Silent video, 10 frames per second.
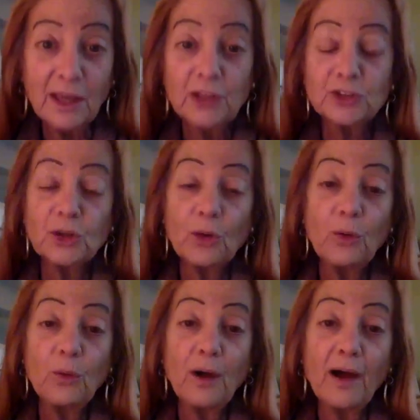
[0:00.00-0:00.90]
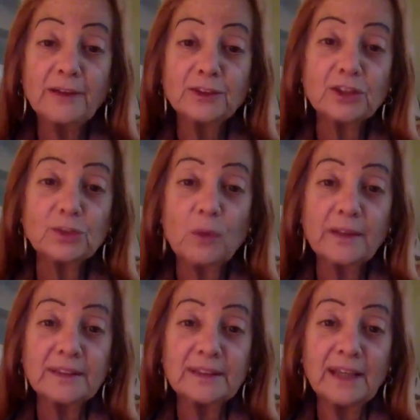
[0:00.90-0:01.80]
So I just want
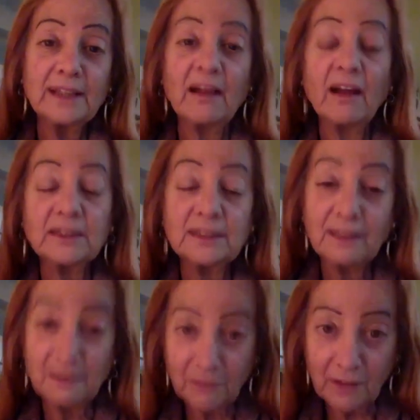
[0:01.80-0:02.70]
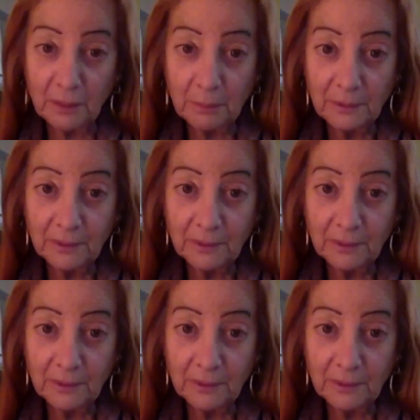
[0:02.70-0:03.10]
to say not to give up,